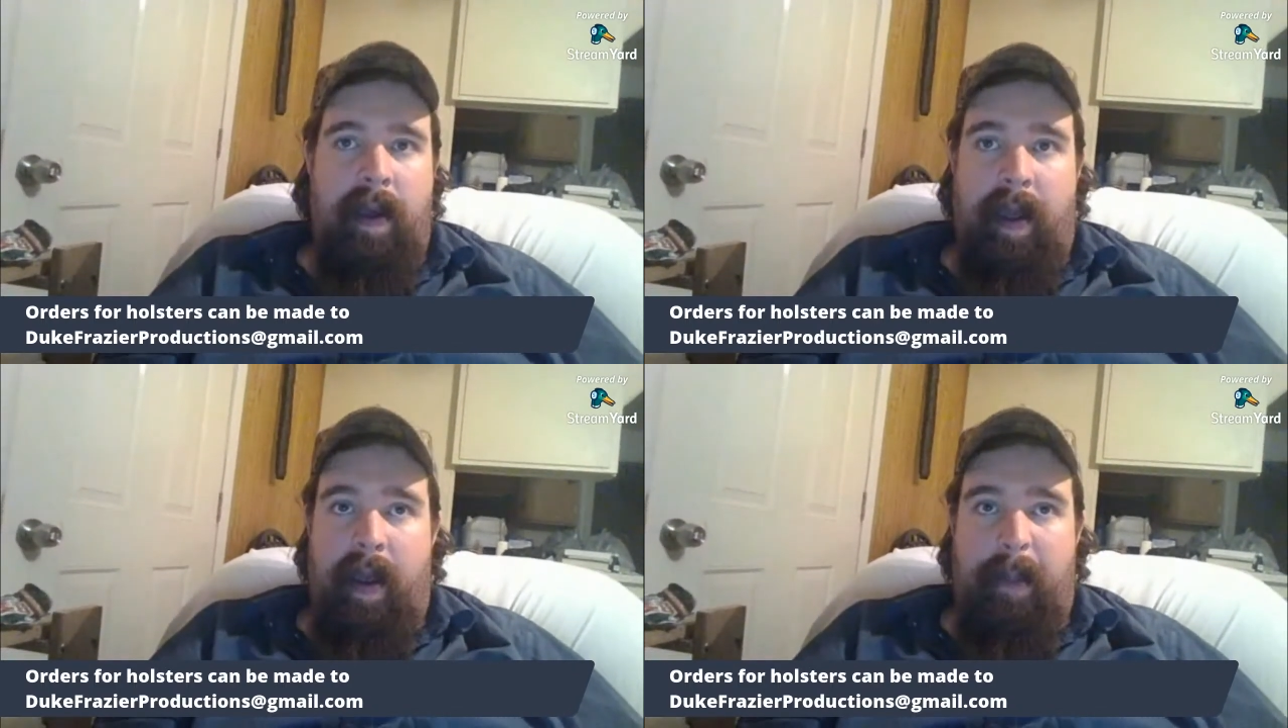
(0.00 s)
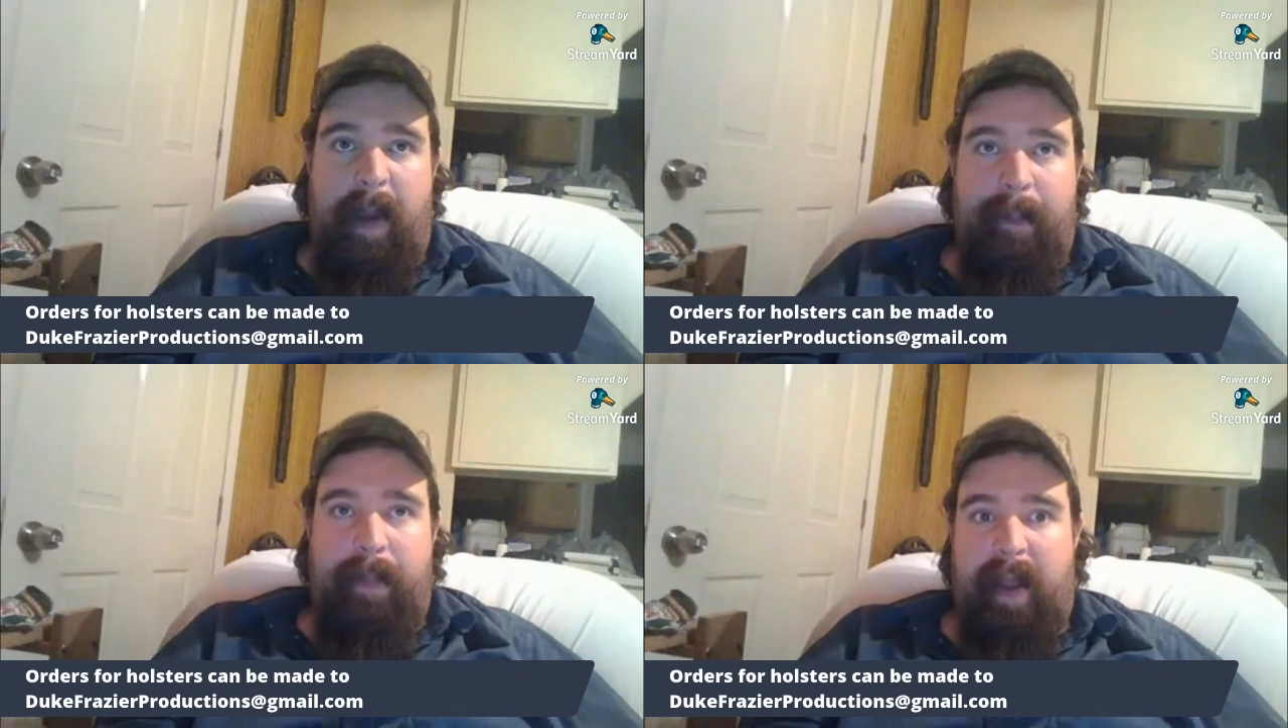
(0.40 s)
And I
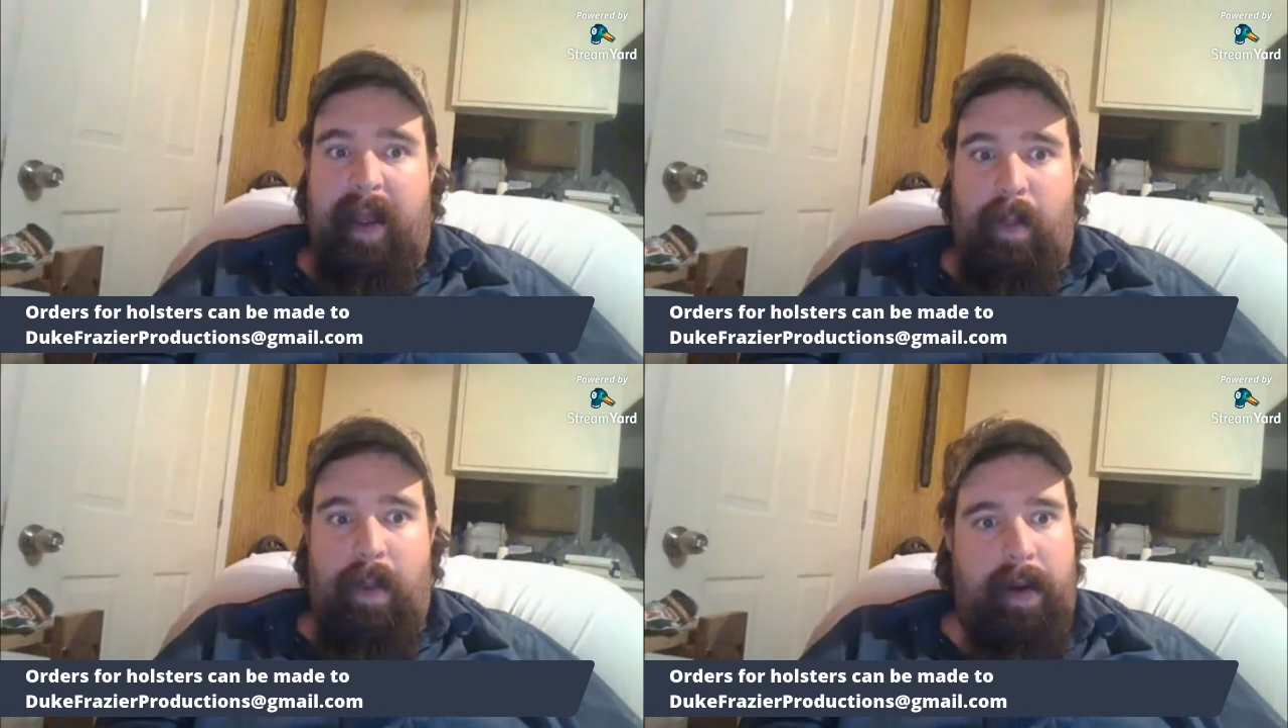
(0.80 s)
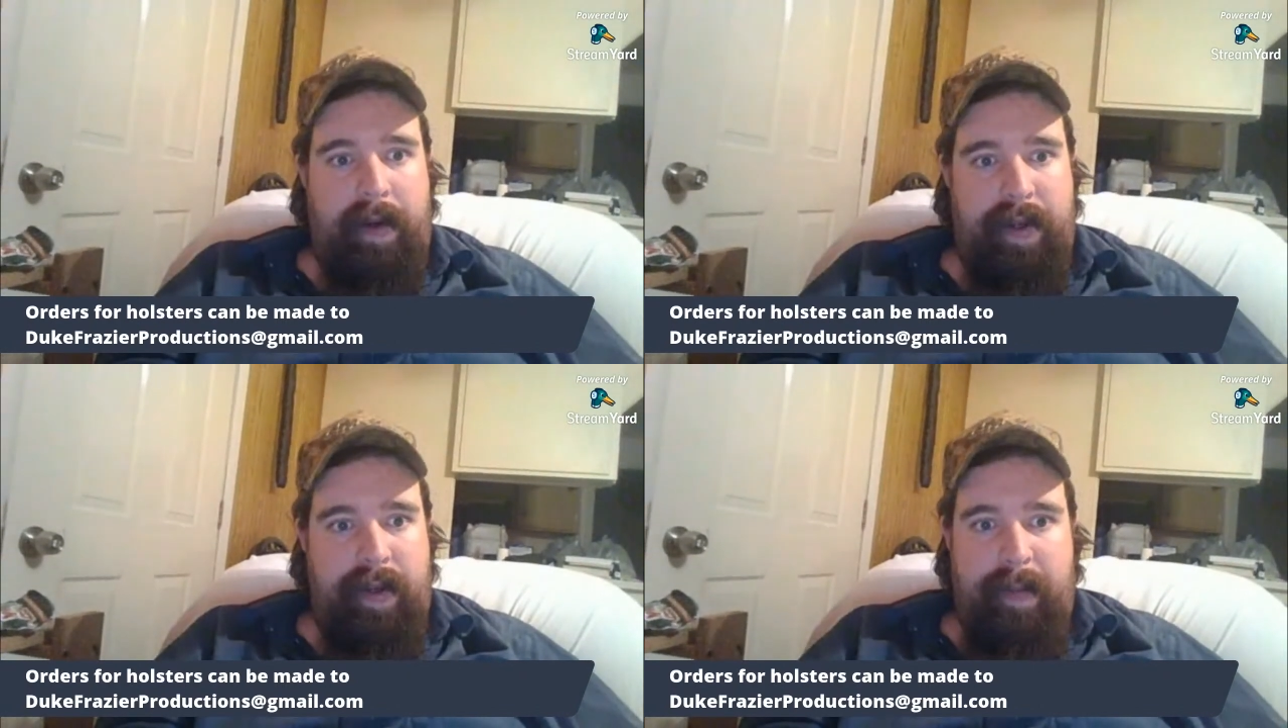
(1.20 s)
might plant one
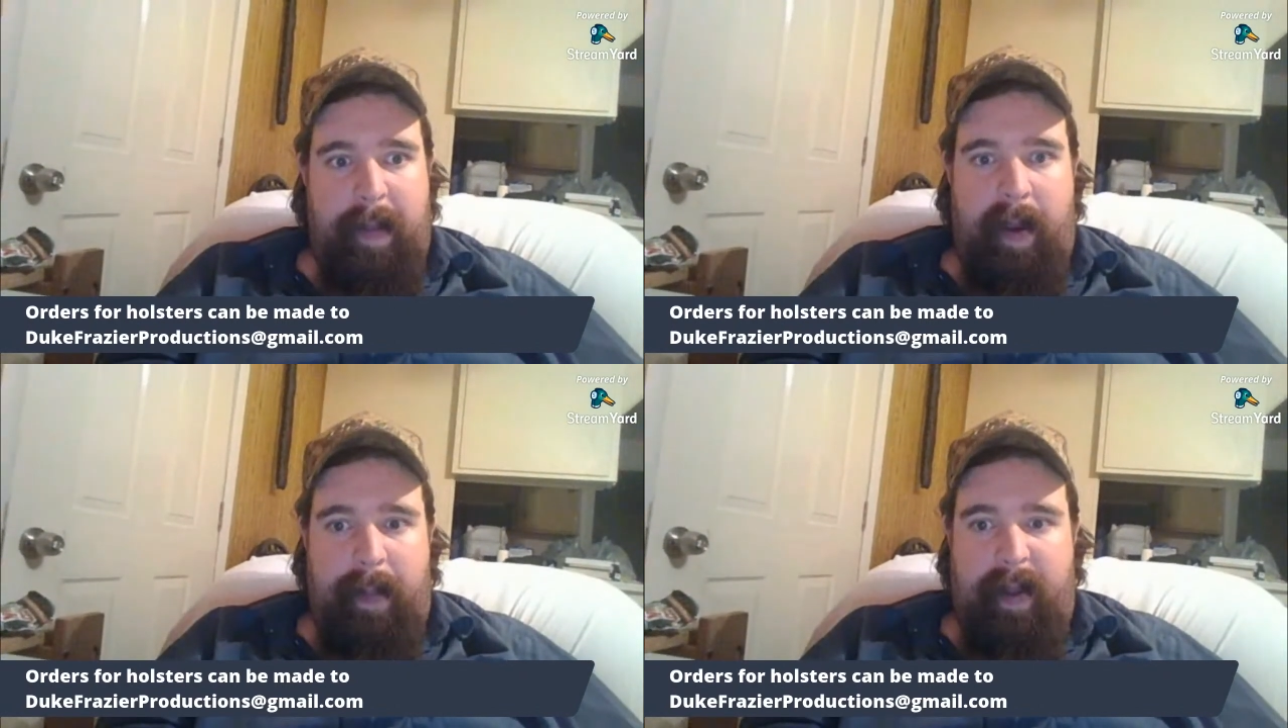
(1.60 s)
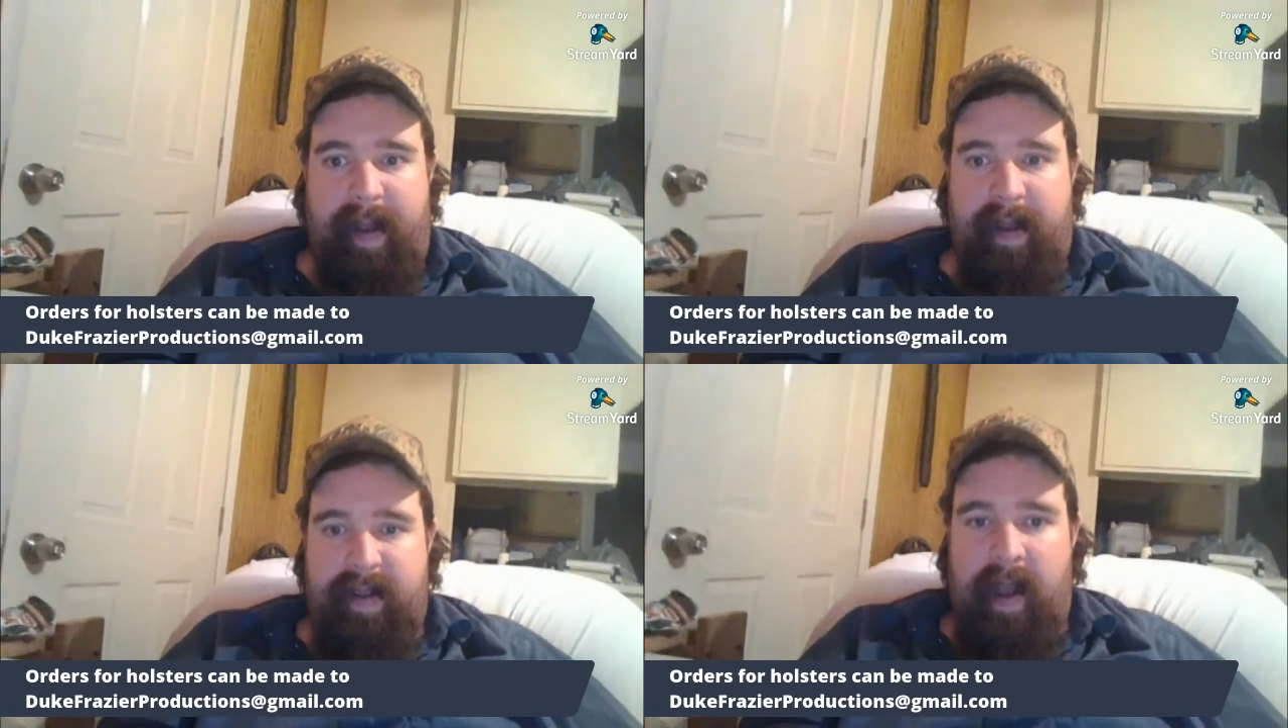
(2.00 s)
or two tomato
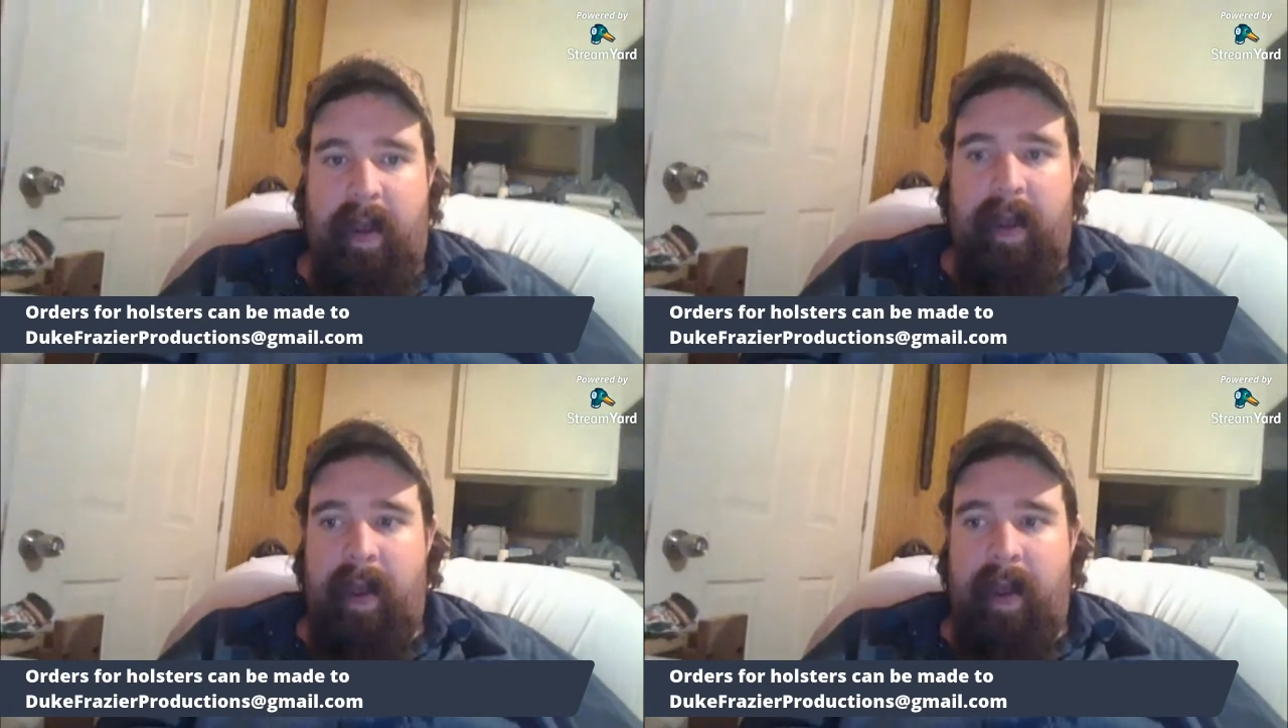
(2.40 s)
plants.